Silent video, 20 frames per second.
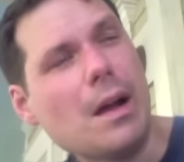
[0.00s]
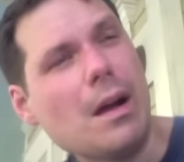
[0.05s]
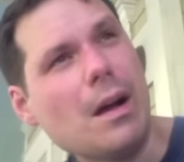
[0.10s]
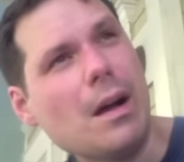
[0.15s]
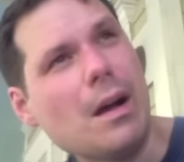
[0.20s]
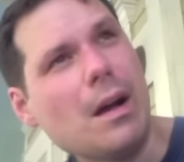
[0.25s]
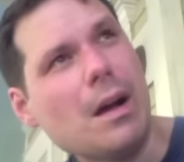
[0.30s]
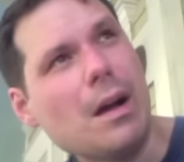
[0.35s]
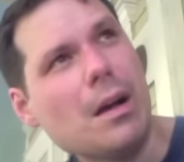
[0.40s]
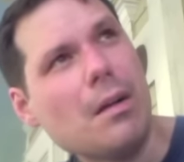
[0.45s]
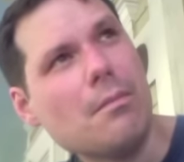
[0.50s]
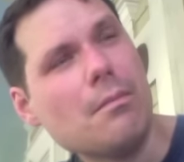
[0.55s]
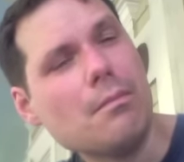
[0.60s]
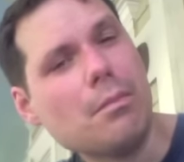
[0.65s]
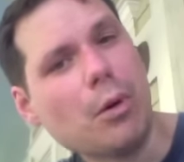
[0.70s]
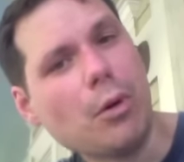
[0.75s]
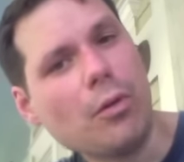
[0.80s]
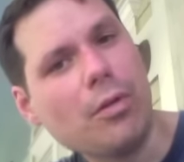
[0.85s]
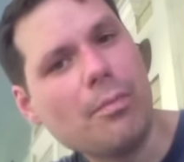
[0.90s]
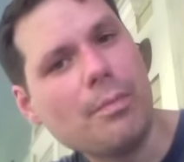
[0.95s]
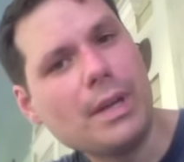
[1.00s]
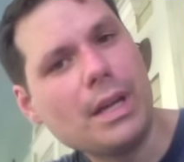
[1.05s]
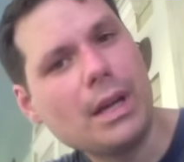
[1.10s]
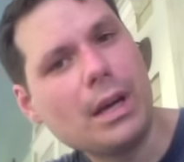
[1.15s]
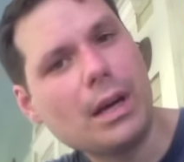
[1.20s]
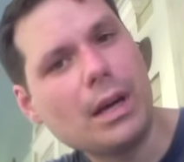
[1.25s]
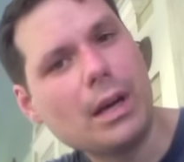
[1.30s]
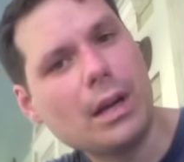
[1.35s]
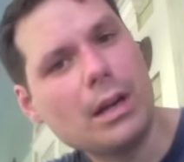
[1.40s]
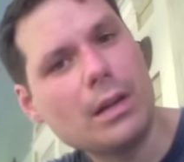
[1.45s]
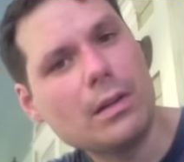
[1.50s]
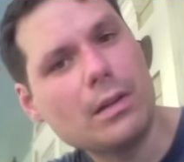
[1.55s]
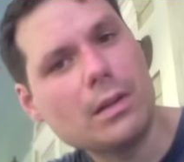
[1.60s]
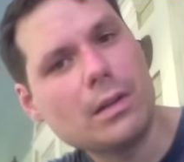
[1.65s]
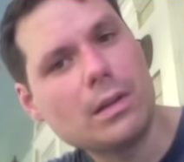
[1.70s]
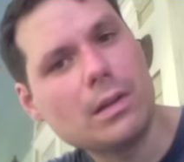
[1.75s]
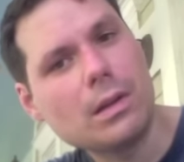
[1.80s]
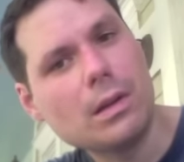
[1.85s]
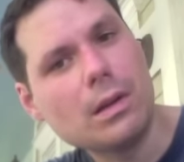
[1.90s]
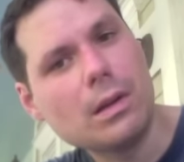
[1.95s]
Uh, both
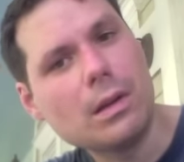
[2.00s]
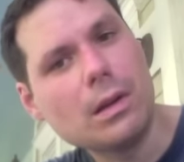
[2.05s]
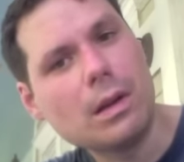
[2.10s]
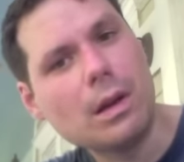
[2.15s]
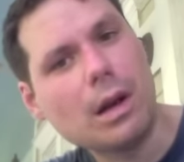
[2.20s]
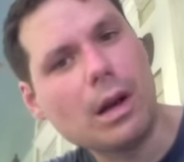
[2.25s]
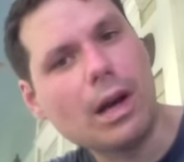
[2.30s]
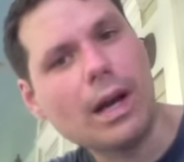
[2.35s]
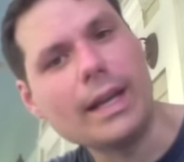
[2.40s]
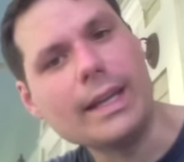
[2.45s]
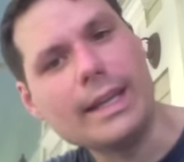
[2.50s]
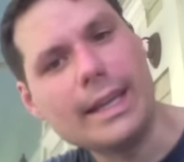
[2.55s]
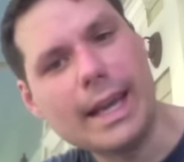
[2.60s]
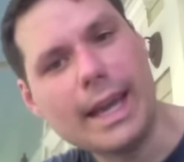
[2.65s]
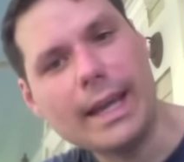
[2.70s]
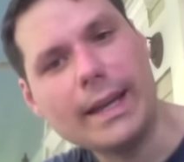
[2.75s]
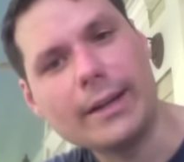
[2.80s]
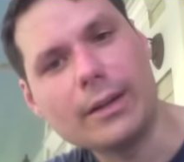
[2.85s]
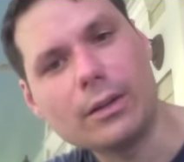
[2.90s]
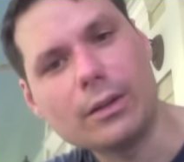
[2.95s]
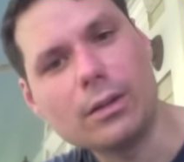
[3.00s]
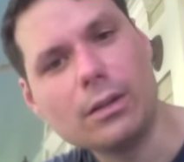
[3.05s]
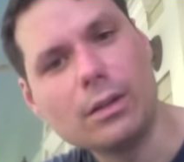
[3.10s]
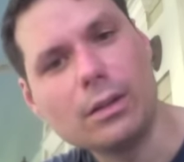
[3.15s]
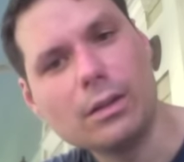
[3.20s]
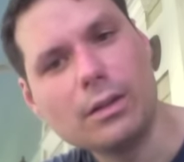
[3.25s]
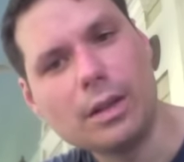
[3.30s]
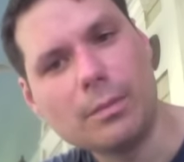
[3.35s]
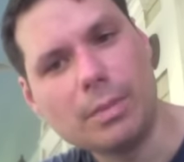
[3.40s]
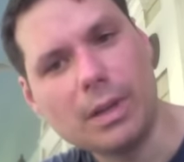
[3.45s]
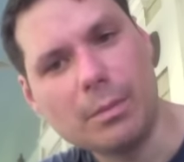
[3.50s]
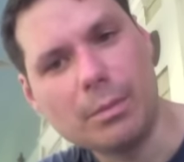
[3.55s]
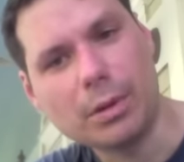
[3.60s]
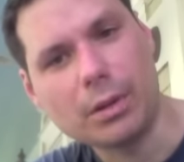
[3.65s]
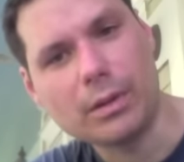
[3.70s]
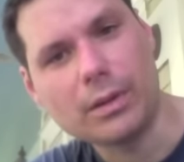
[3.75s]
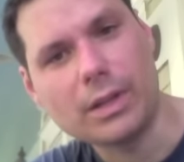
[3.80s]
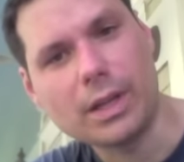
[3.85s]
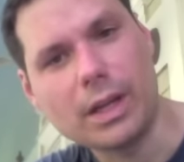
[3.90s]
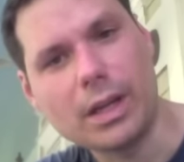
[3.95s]
because I care that people
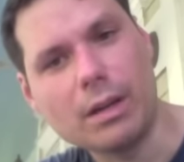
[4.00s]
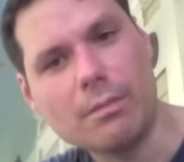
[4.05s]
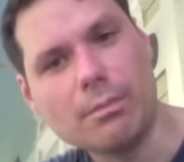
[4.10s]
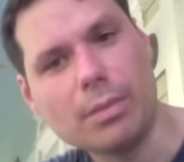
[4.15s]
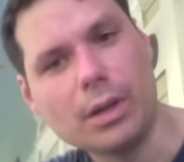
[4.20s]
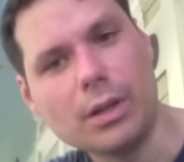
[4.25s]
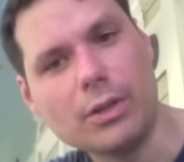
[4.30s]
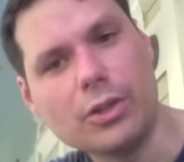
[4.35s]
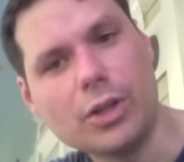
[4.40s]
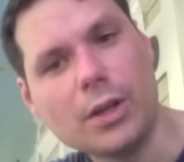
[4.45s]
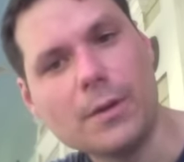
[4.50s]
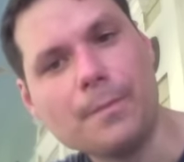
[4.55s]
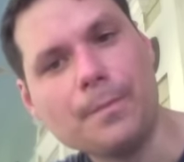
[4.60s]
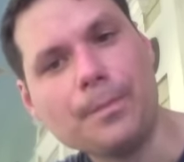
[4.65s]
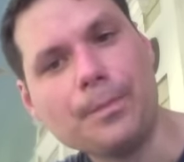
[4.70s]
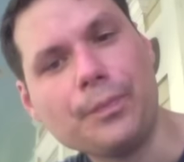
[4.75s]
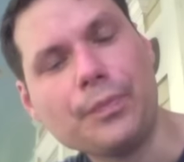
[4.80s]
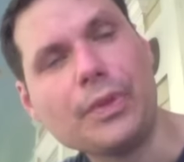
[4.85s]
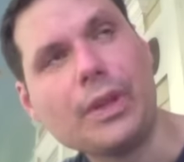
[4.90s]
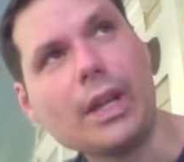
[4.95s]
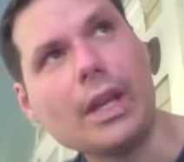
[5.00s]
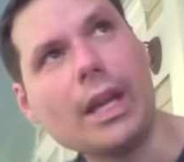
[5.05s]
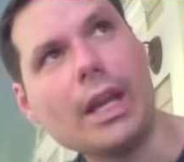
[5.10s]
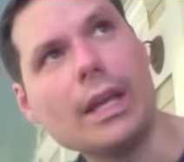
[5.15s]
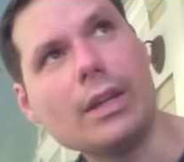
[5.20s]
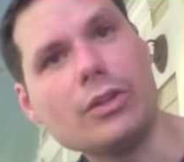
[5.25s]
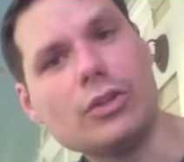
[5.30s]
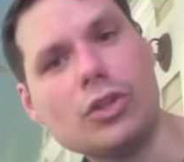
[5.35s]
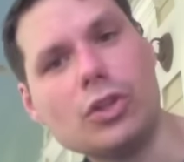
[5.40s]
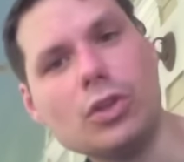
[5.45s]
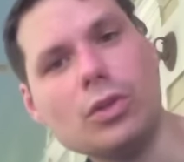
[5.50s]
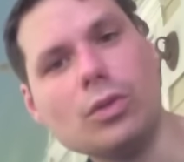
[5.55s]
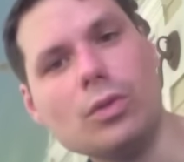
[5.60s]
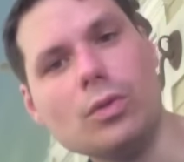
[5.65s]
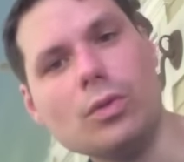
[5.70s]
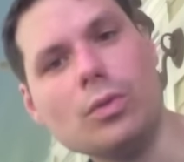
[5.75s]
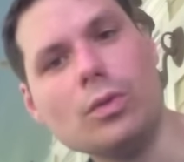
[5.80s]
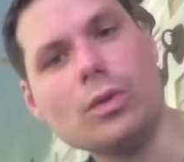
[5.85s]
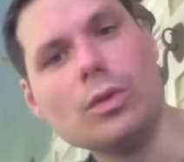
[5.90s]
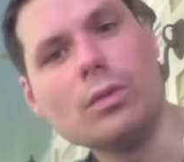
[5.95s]
are saying I'm pudgy, and
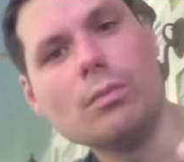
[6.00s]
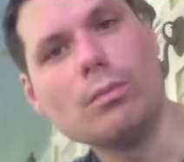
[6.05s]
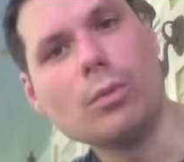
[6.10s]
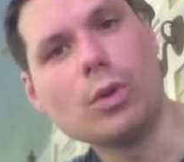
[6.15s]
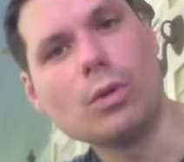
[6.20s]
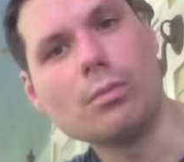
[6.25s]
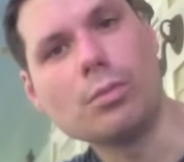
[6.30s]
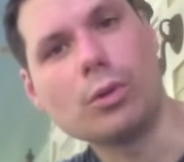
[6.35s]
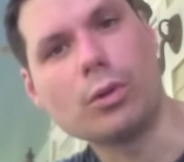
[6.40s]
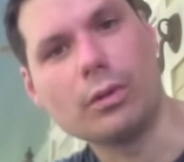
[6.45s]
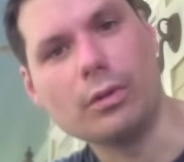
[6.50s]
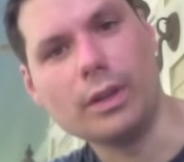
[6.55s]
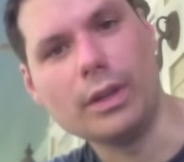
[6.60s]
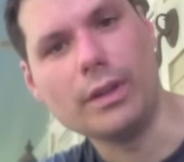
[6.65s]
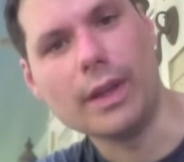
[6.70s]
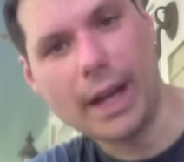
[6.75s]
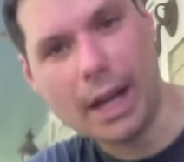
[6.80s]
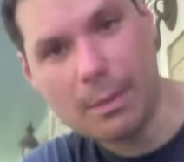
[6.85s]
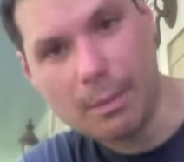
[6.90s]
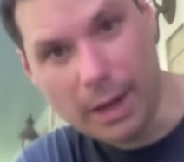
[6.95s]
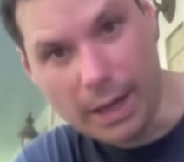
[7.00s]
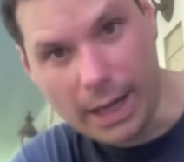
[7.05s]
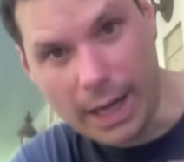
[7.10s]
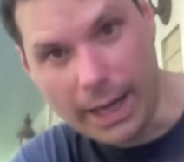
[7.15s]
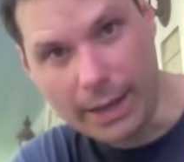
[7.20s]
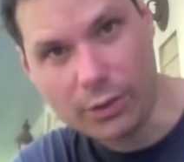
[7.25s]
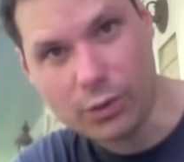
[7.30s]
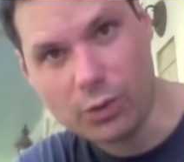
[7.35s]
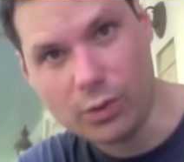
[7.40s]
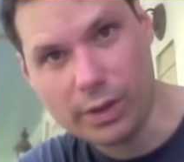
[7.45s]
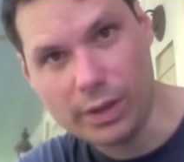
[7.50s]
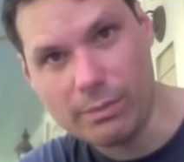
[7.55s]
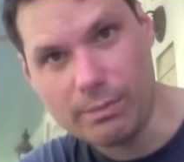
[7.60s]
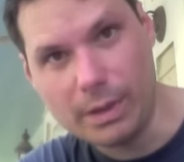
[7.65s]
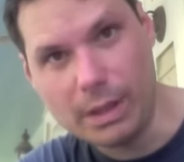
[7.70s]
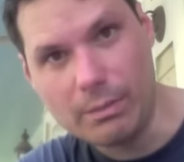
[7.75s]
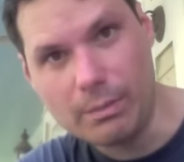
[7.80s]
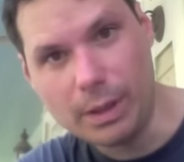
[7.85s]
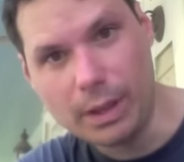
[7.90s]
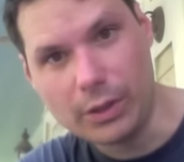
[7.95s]
two, more importantly, that I might actually
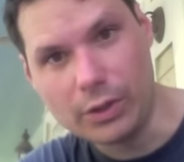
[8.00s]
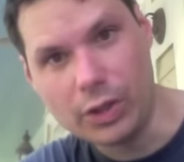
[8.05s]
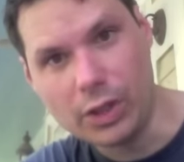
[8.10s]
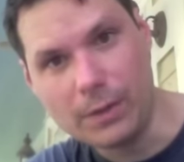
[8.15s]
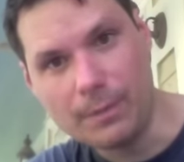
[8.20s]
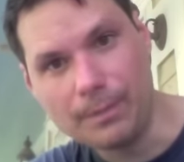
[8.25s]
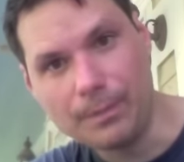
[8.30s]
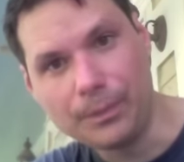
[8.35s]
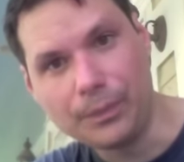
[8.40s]
be pudgy.